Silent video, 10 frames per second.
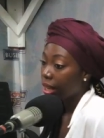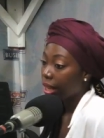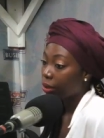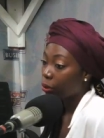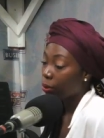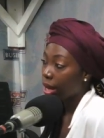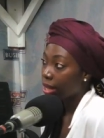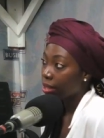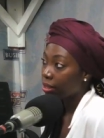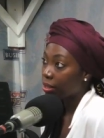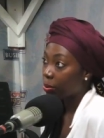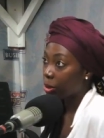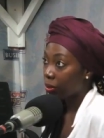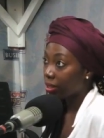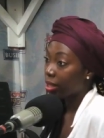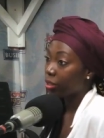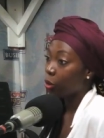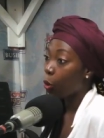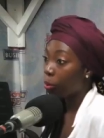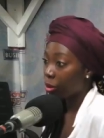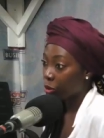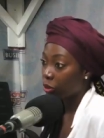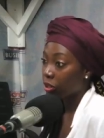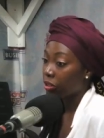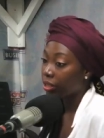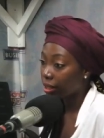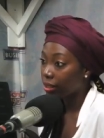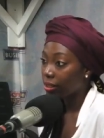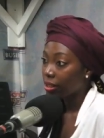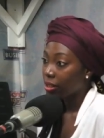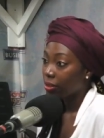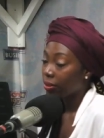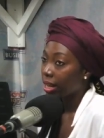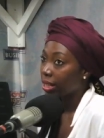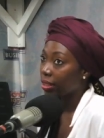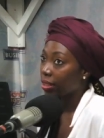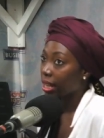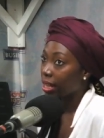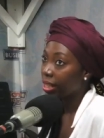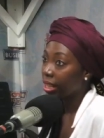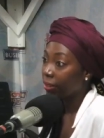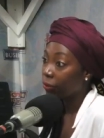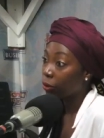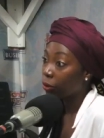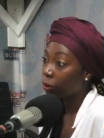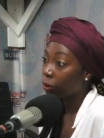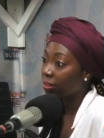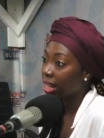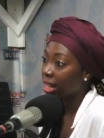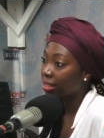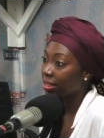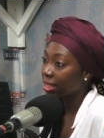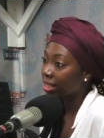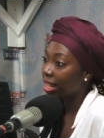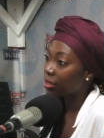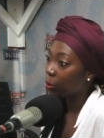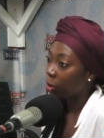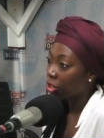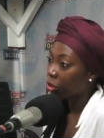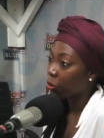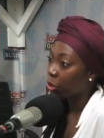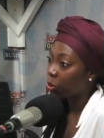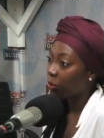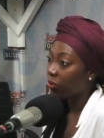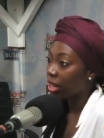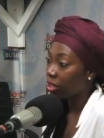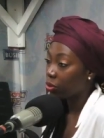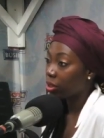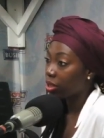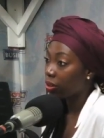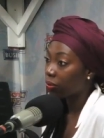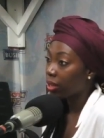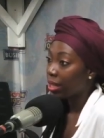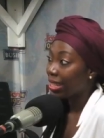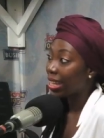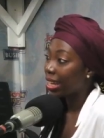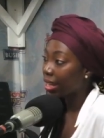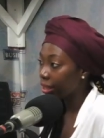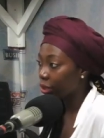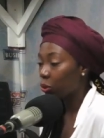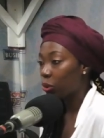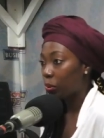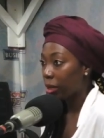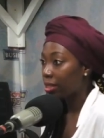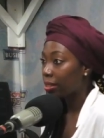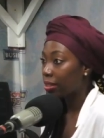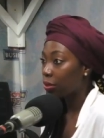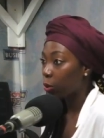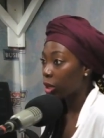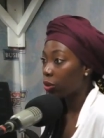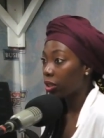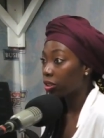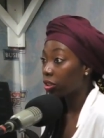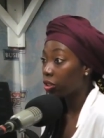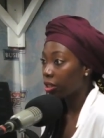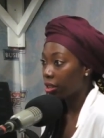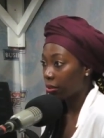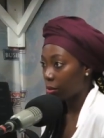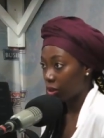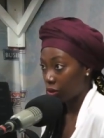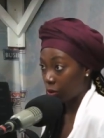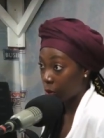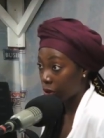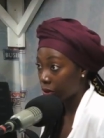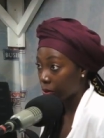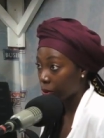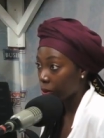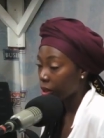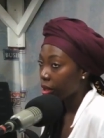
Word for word: and who has a spirit that's open to learning right? And if you have that, then that's where you're going to find yourself getting into spaces where you can learn as much as possible.